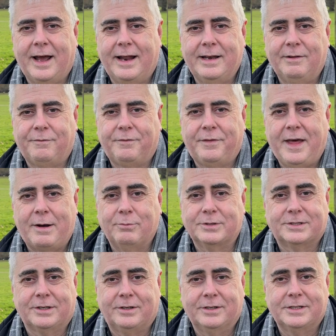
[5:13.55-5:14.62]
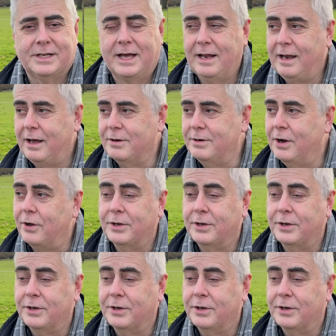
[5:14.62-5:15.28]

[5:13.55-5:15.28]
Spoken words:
and if that was the holiday alone,